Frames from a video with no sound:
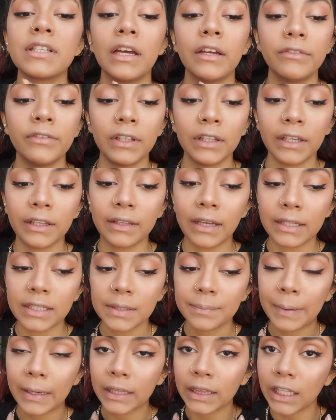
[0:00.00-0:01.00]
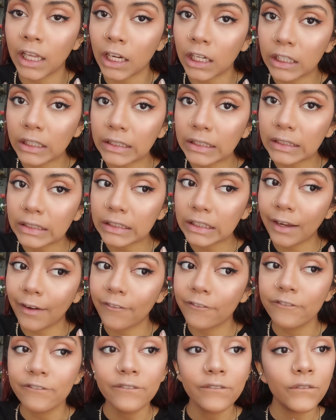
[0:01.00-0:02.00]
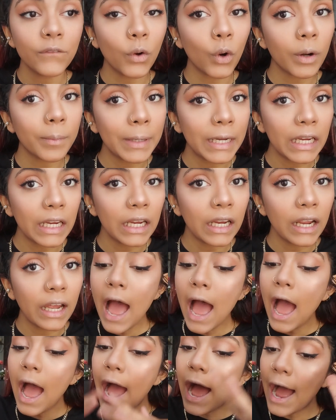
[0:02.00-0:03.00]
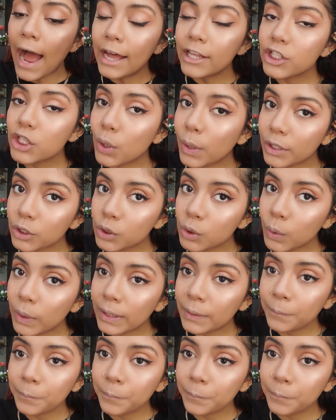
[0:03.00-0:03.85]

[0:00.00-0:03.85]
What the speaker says: I feel like that's bad luck for me, so I don't do it.